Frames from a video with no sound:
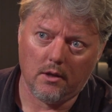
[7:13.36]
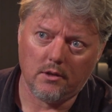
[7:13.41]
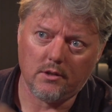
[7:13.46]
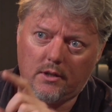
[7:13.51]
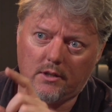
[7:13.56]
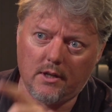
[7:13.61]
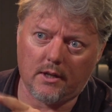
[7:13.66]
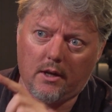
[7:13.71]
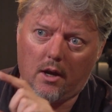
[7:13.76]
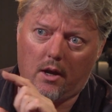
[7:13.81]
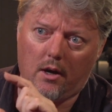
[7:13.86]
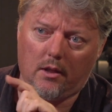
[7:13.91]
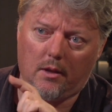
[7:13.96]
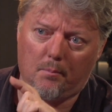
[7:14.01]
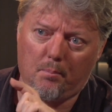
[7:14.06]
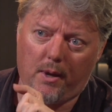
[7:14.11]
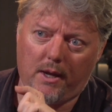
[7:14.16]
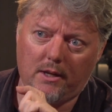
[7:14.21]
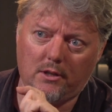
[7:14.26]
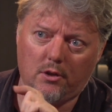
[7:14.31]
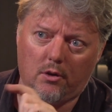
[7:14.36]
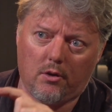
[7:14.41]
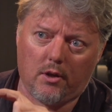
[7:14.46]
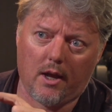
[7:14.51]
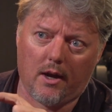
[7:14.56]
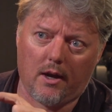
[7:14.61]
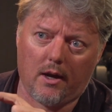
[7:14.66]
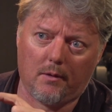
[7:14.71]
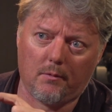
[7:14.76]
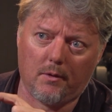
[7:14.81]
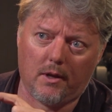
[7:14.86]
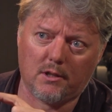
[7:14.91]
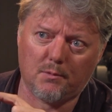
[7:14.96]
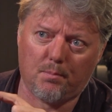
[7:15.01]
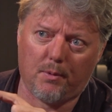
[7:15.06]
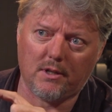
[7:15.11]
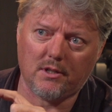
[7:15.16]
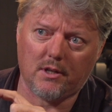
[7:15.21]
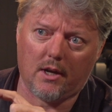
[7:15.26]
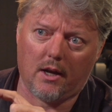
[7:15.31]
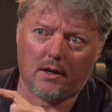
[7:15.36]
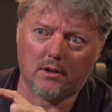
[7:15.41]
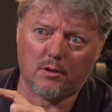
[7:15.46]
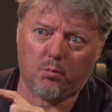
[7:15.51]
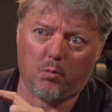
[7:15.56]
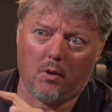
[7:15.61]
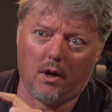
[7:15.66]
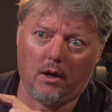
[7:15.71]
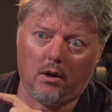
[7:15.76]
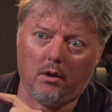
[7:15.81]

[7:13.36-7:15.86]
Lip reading: So does that go to the P2 card, Express card as well?